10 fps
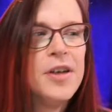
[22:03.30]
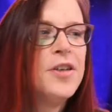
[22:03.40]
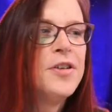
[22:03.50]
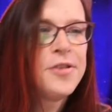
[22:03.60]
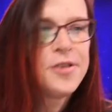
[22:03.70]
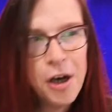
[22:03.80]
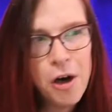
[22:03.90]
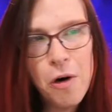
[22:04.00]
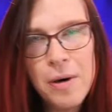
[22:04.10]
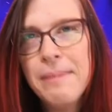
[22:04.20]

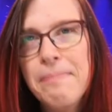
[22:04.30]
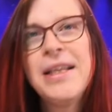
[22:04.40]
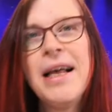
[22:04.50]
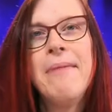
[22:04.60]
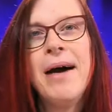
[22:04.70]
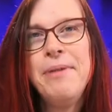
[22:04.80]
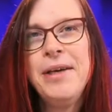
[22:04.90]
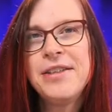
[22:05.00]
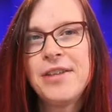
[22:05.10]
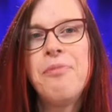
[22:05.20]
So, but that might be
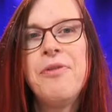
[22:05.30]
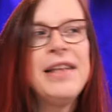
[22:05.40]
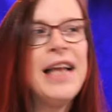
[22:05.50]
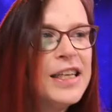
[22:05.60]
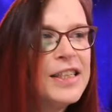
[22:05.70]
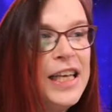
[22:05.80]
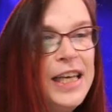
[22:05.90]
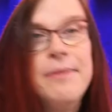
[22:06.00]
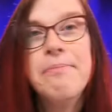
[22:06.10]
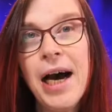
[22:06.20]
something that is
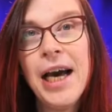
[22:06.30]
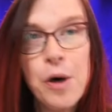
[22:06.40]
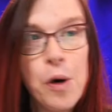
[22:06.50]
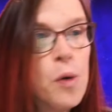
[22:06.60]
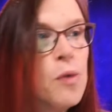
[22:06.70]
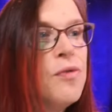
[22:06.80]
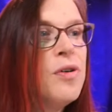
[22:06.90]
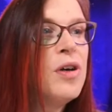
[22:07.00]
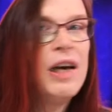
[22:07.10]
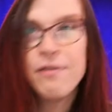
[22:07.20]
in my own
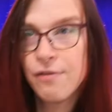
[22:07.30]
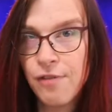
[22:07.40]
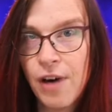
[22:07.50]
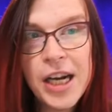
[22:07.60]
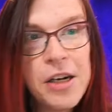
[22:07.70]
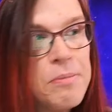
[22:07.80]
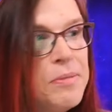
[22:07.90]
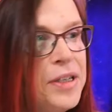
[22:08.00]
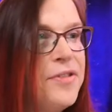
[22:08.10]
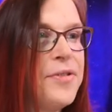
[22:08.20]

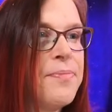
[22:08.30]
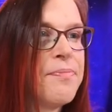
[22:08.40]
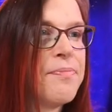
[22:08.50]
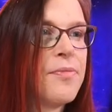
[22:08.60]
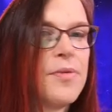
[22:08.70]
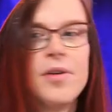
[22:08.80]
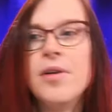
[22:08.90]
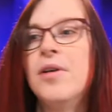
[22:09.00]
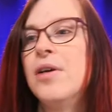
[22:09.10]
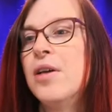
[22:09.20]
environment.
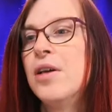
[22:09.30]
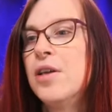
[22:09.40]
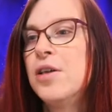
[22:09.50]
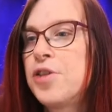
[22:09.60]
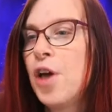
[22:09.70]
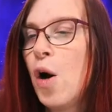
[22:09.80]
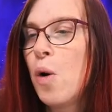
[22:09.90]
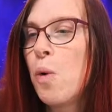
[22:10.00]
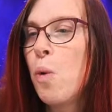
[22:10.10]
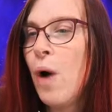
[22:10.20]
So
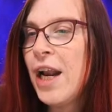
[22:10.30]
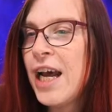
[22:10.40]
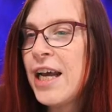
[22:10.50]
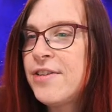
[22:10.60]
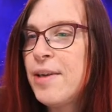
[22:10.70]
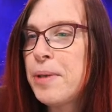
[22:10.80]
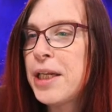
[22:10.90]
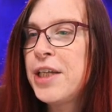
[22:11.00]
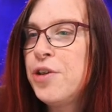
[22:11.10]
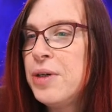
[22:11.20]
what I typically
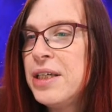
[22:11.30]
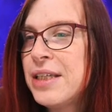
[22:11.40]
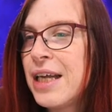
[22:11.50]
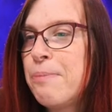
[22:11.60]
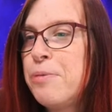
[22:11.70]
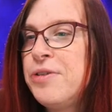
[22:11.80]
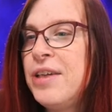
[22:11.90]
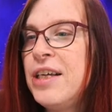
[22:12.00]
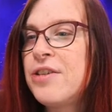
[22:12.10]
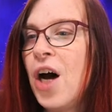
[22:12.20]
do is that I put
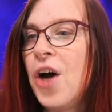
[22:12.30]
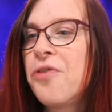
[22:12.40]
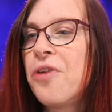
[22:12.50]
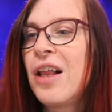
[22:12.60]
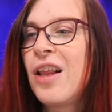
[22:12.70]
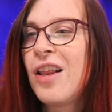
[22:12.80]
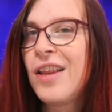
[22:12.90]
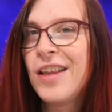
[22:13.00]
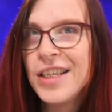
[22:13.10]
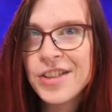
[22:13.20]
this on
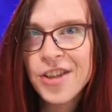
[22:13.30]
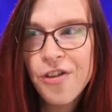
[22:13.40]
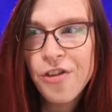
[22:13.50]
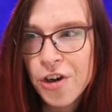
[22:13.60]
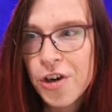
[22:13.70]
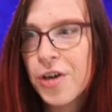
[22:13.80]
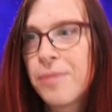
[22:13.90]
listener.